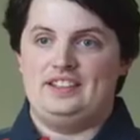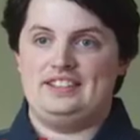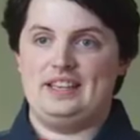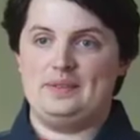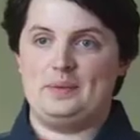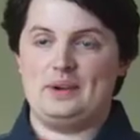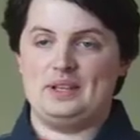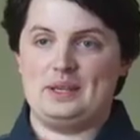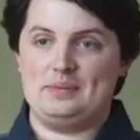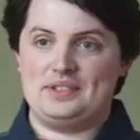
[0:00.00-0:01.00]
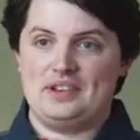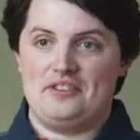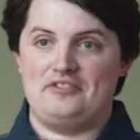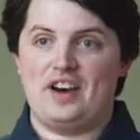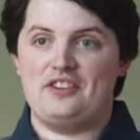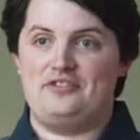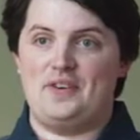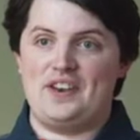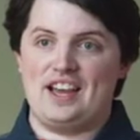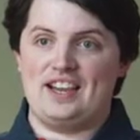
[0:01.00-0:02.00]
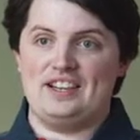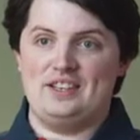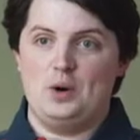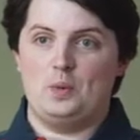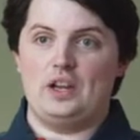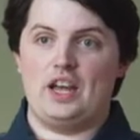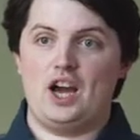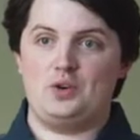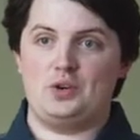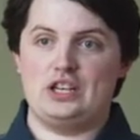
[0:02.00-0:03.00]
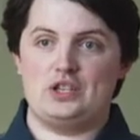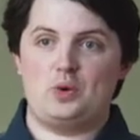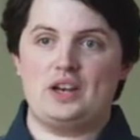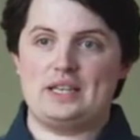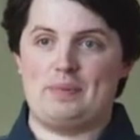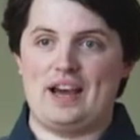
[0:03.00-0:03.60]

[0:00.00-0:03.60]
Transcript: Timmy Williams, five foot nine, 120